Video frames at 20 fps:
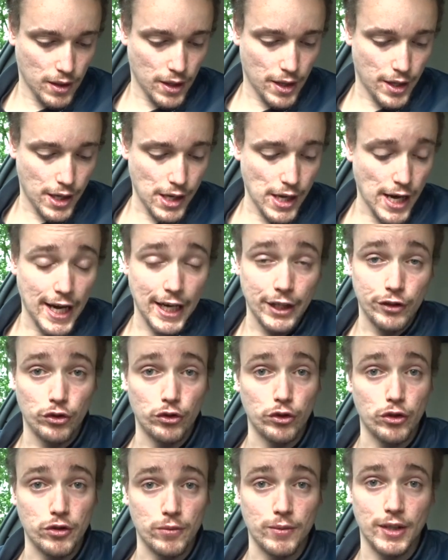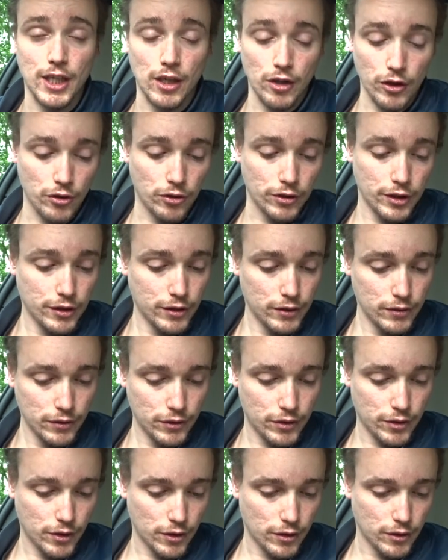I had to do some
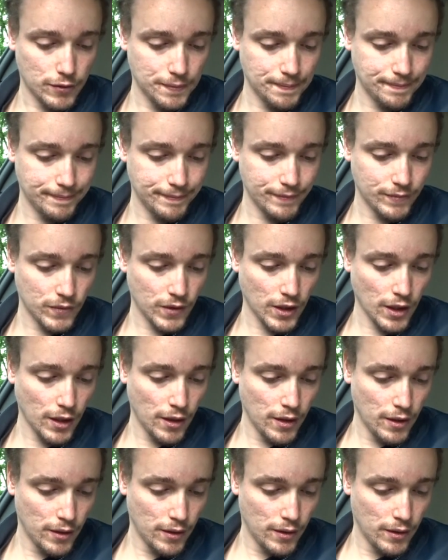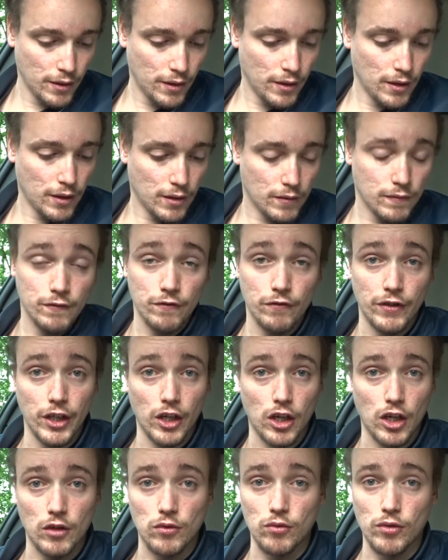calculations, so they
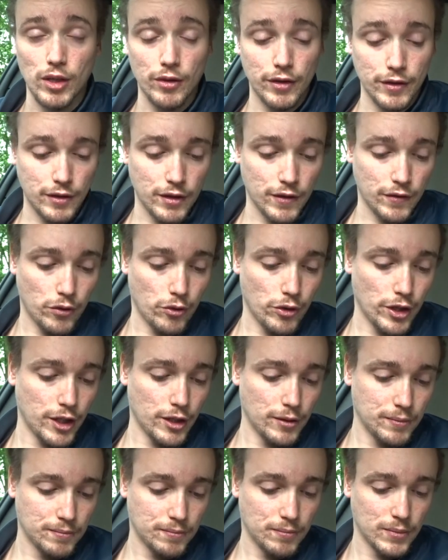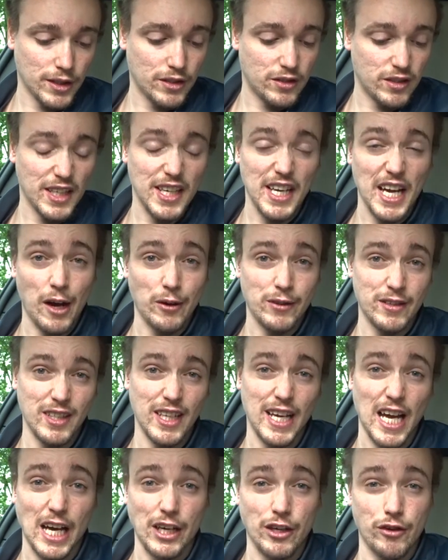are relatively, I'd
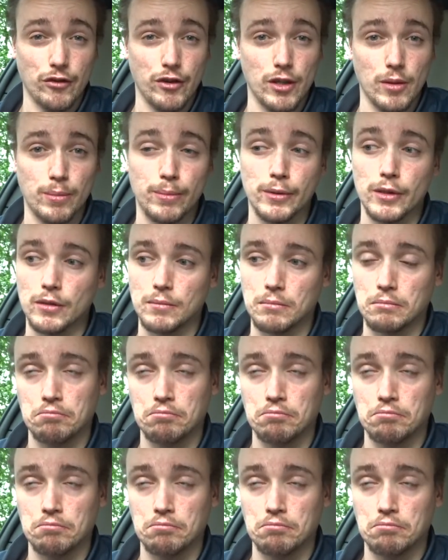say accurate, but